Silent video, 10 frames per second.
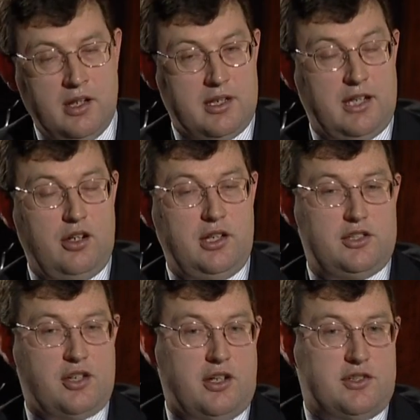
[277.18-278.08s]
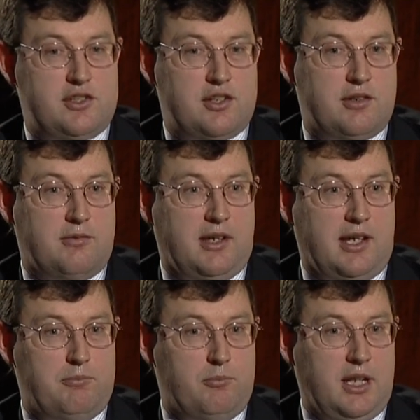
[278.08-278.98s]
The early church
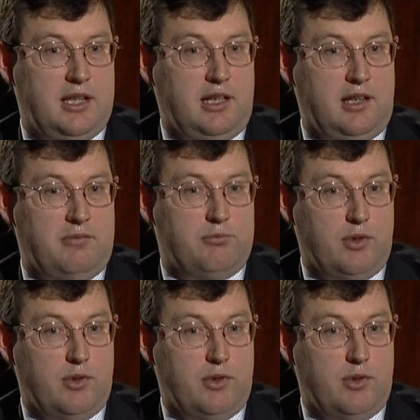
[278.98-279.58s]
um, in the